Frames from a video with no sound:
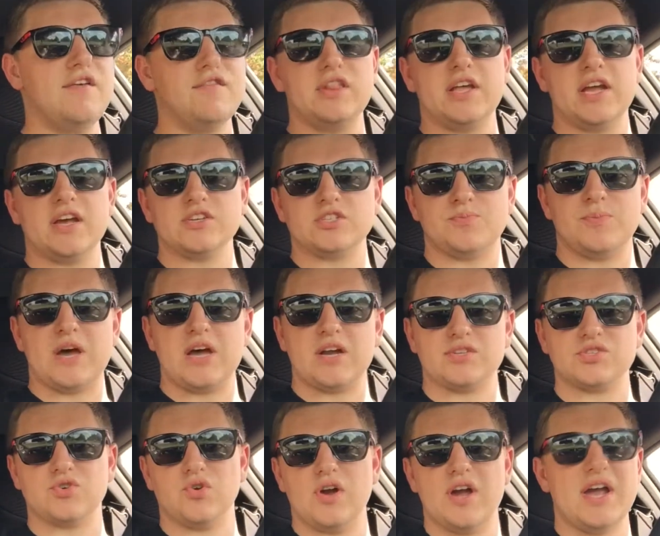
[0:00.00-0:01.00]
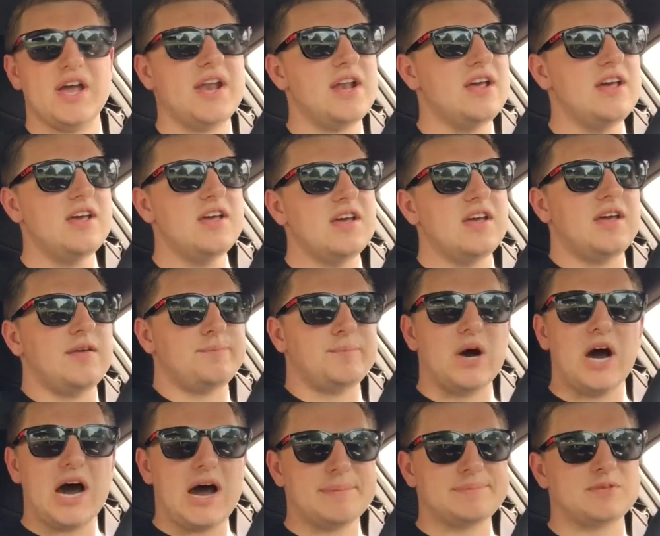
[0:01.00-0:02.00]
Everything else about it's great. It
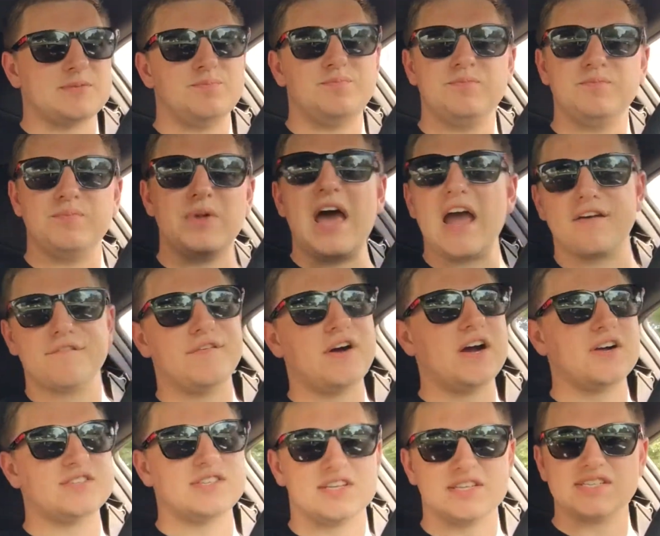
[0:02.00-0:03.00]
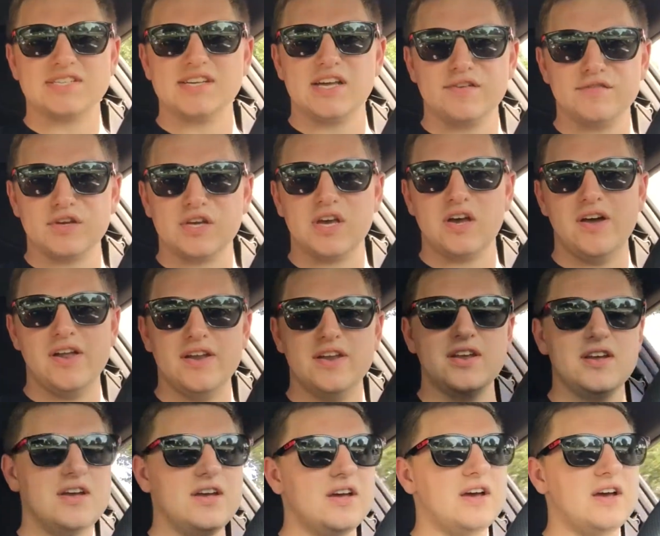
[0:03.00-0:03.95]
pops, it backfires like a son of a gun.